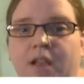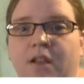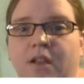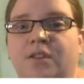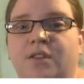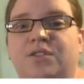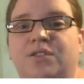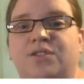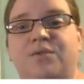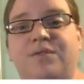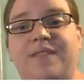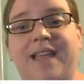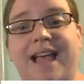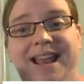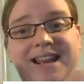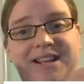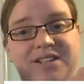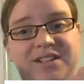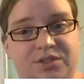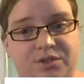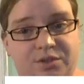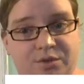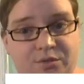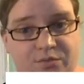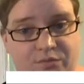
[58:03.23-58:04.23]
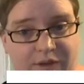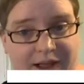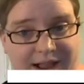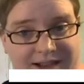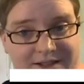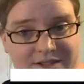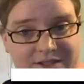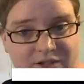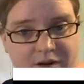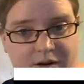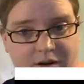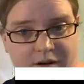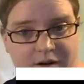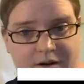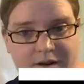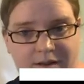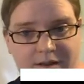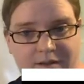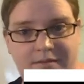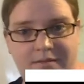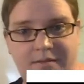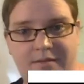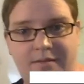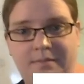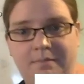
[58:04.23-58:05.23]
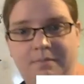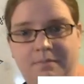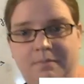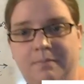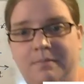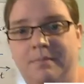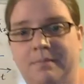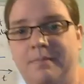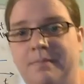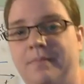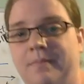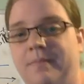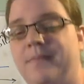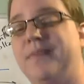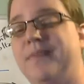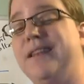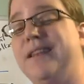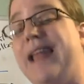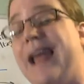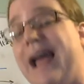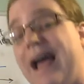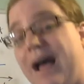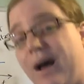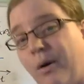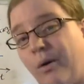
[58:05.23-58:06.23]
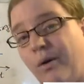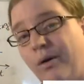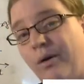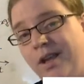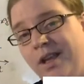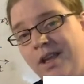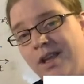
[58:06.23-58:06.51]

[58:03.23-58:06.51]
So that is direct current. Now,